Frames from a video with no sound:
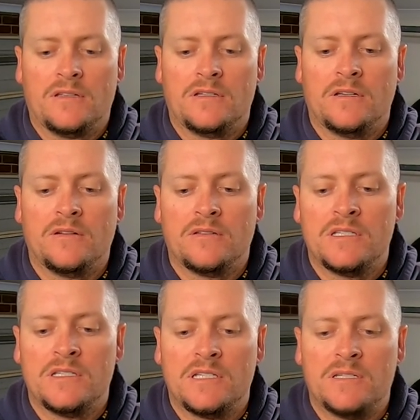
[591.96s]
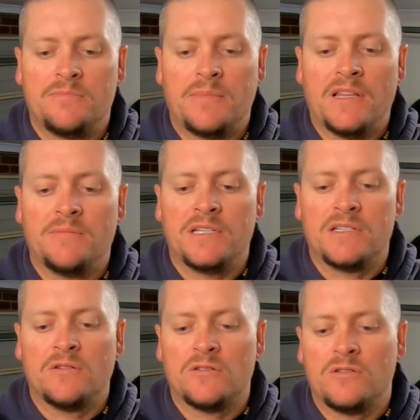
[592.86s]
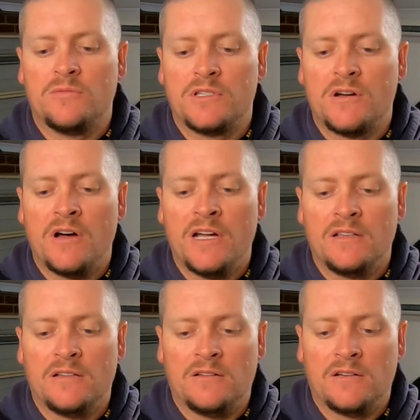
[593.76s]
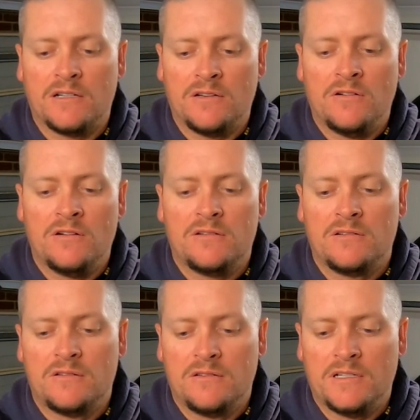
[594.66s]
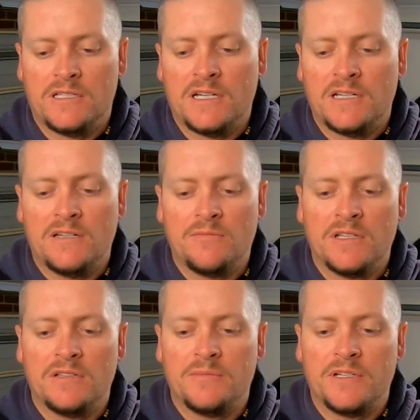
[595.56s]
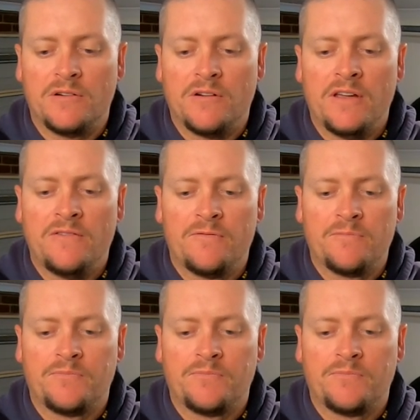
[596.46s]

So since this other bit's not super tight, like a knot, it's going to give me a little bit of grief.